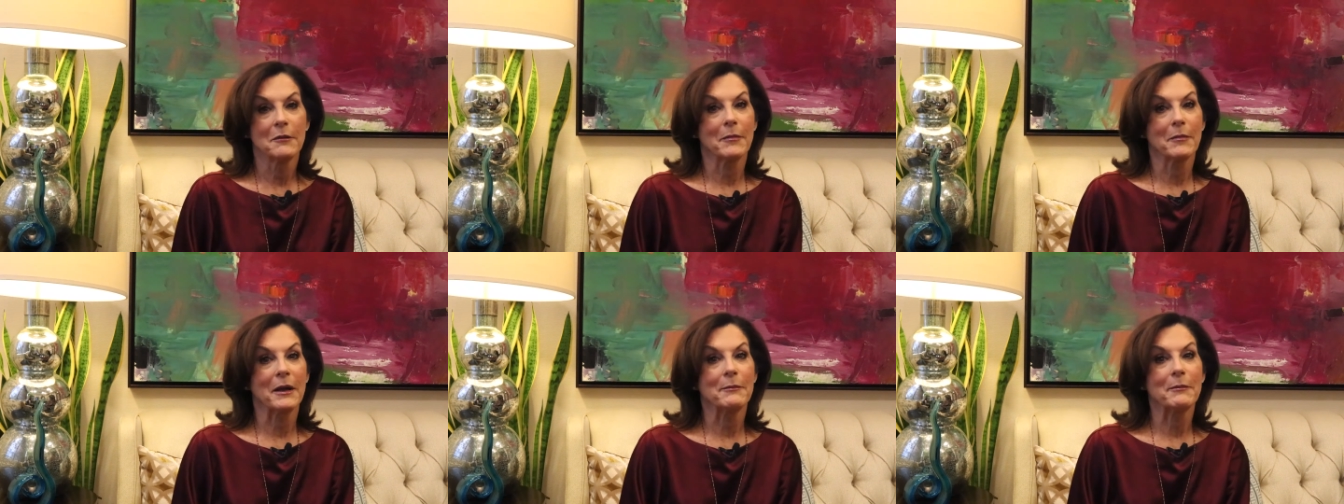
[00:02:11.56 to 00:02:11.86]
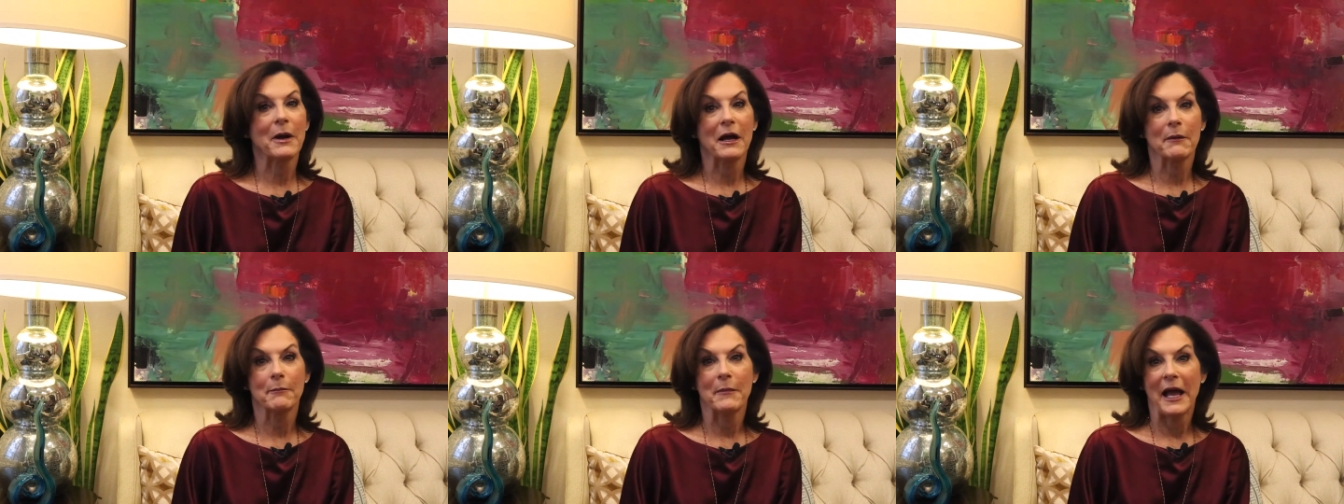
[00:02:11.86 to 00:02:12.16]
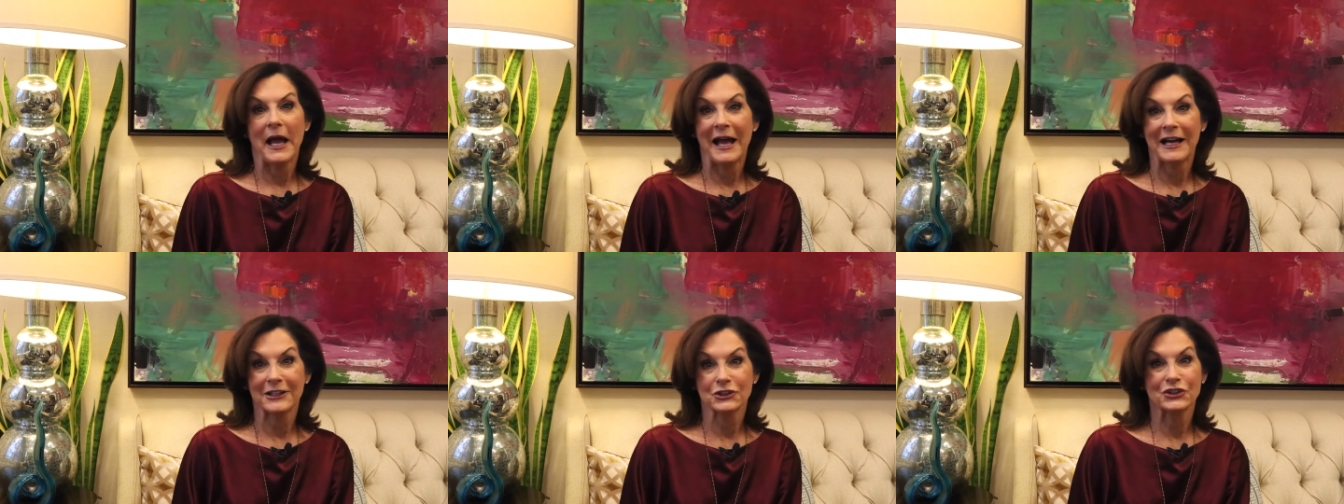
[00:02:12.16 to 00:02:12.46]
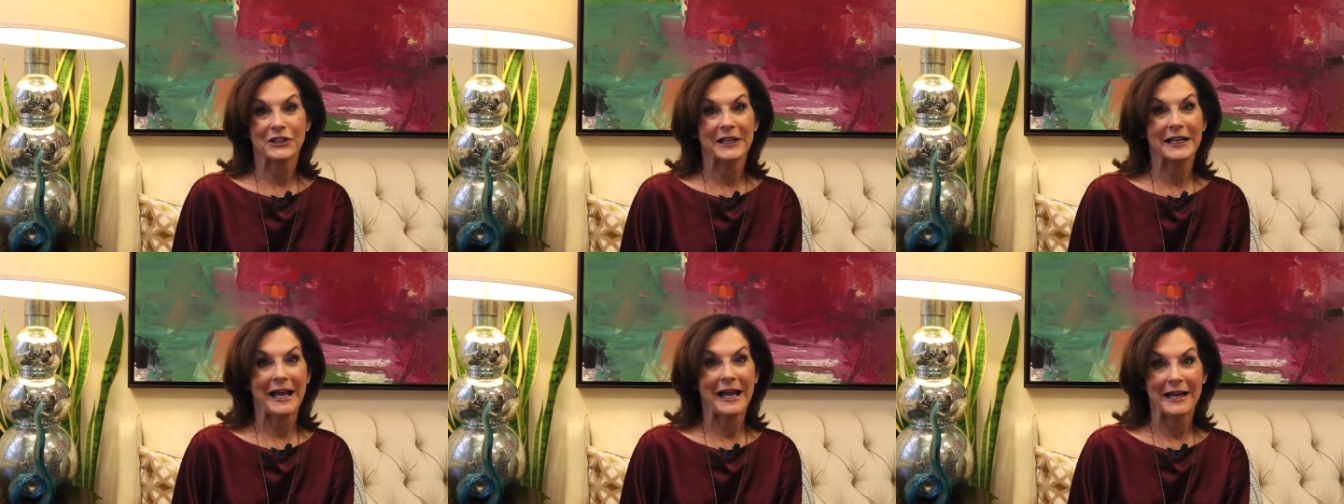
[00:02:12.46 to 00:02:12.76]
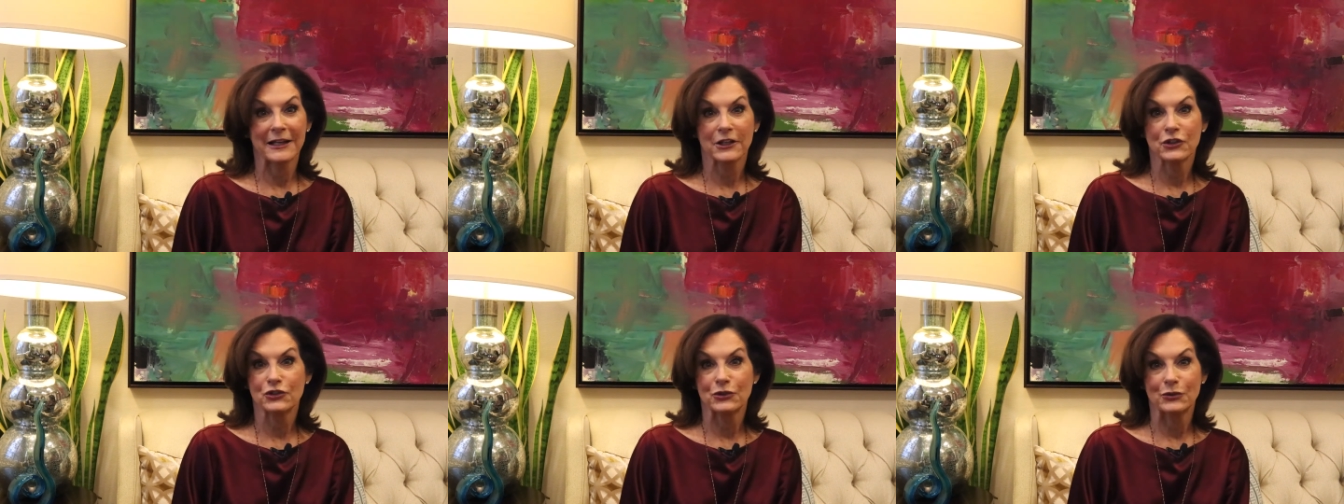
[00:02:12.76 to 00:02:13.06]
My mom actually
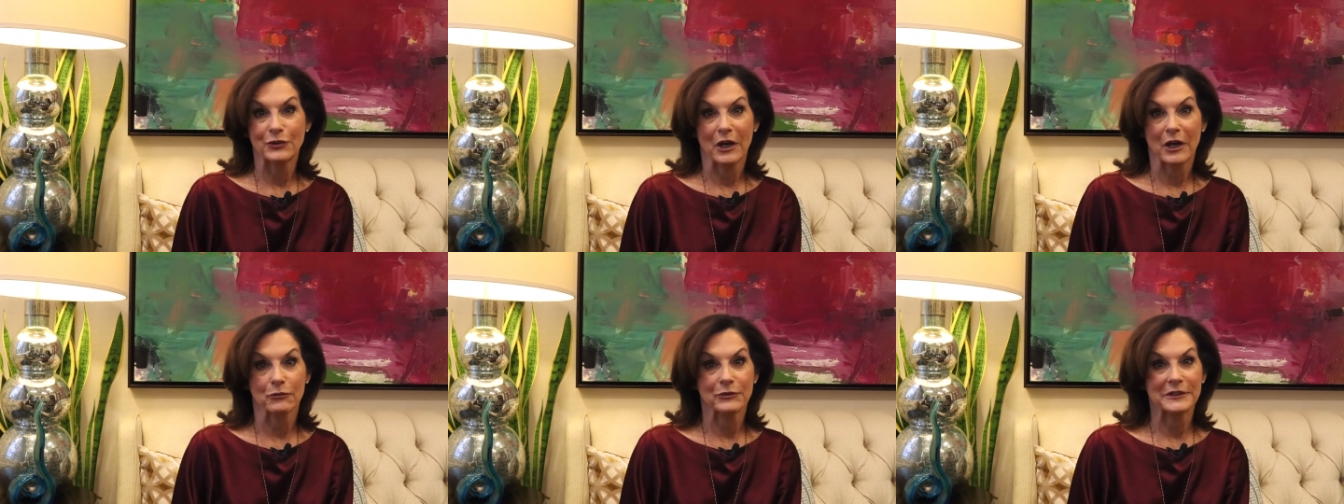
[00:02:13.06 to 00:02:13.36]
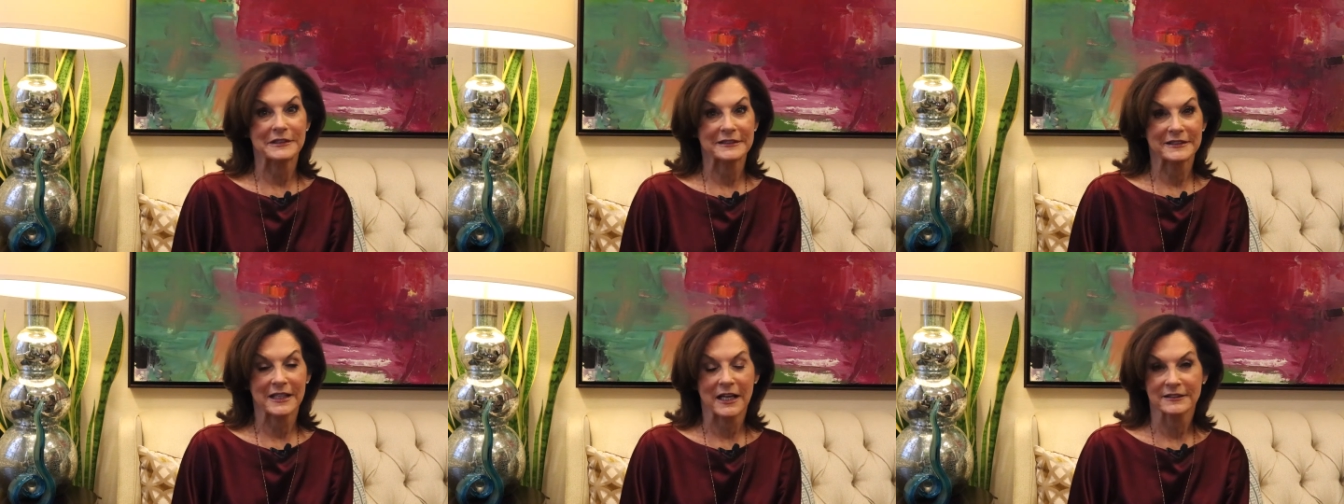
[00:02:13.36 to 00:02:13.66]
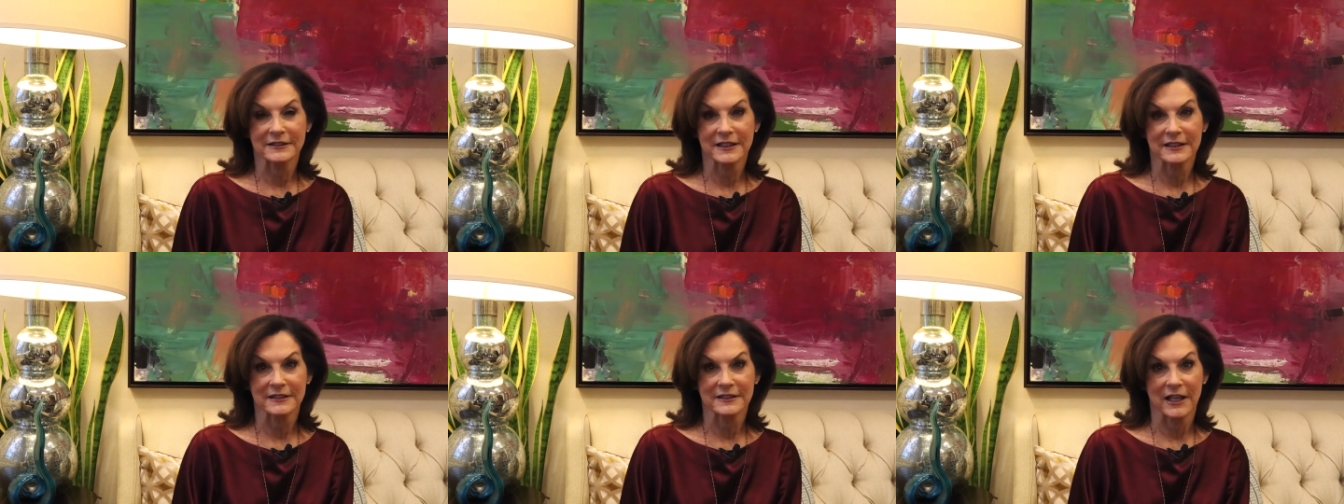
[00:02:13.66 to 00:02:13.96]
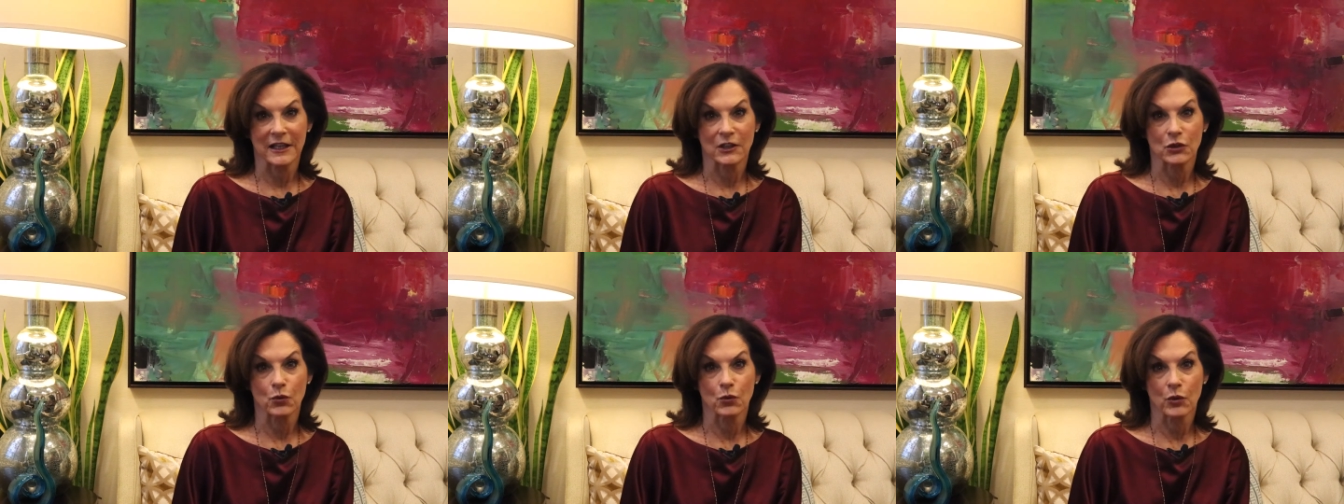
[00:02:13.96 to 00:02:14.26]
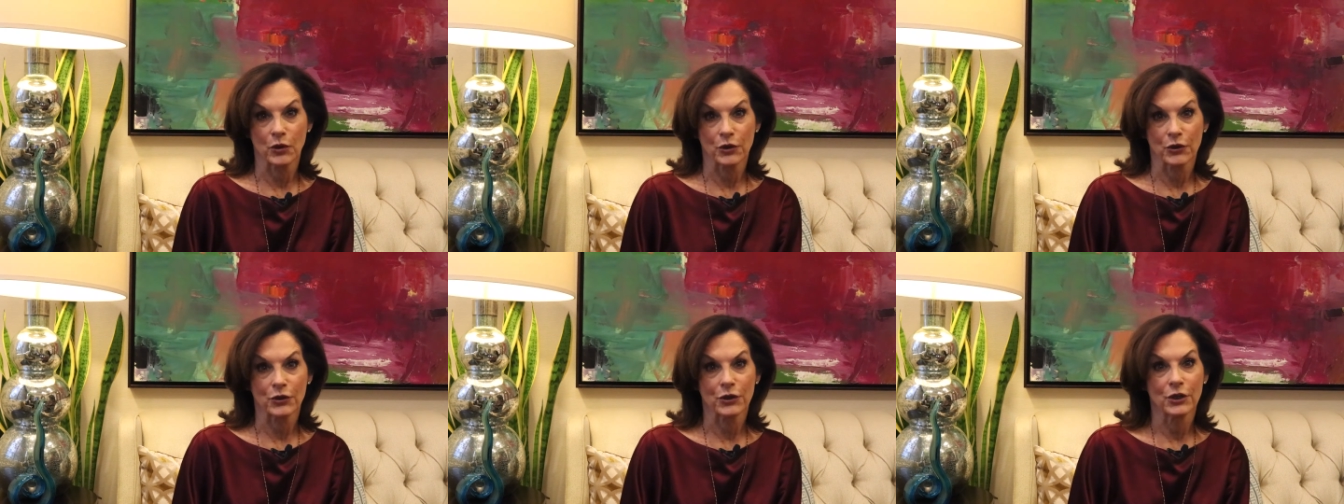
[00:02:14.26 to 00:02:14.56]
had a do not resuscitate
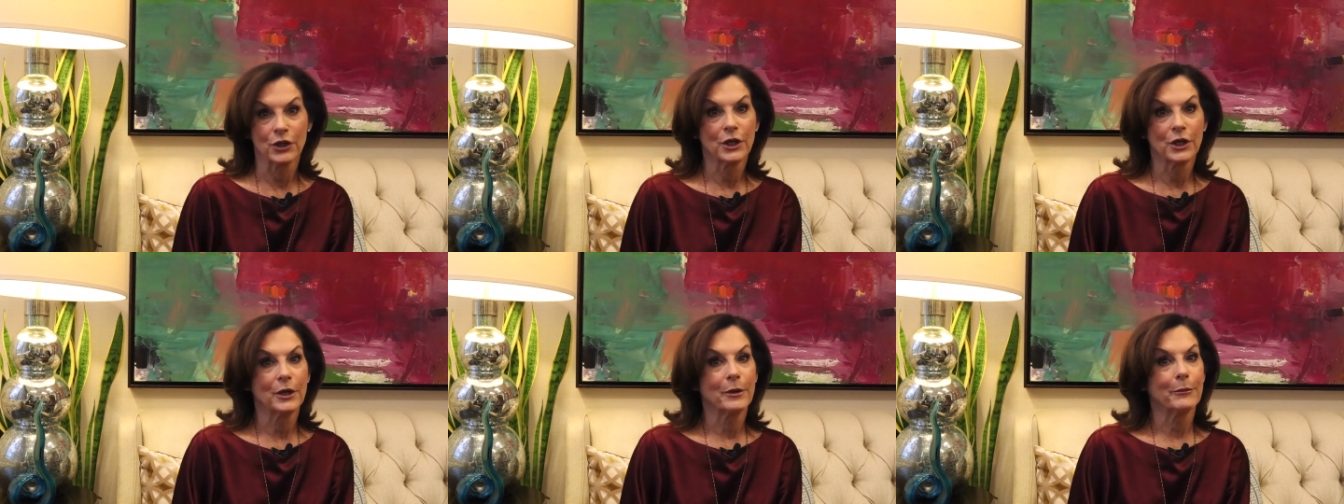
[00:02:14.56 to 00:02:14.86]
order,